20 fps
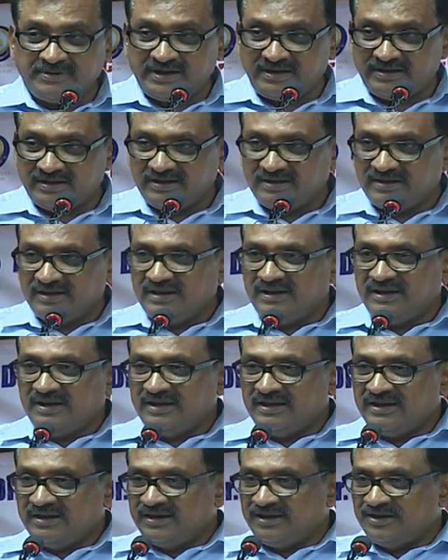may,
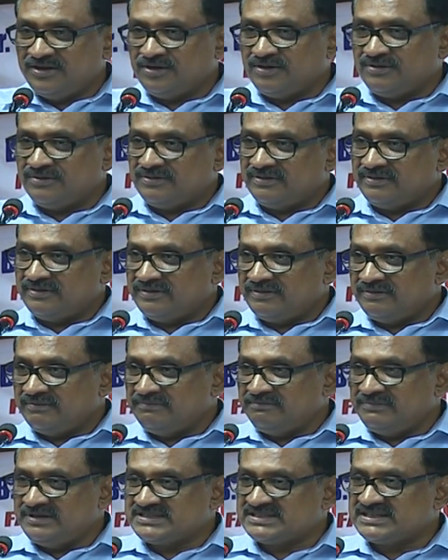
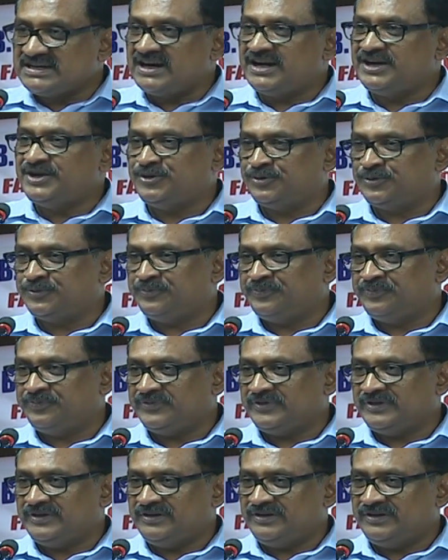misguide you.
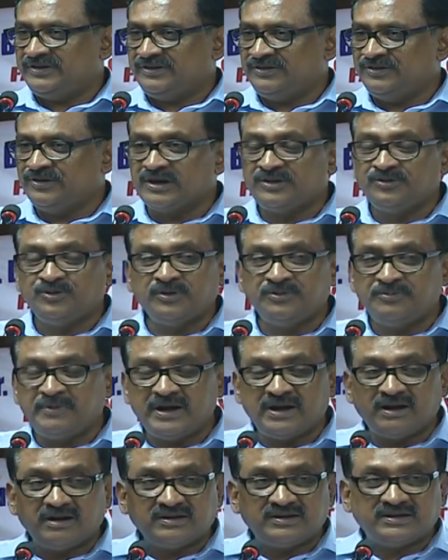You
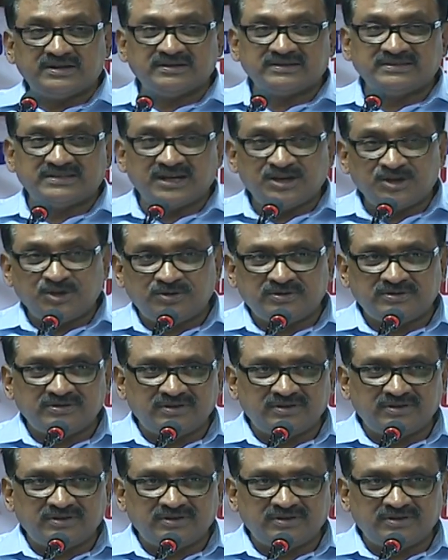may not that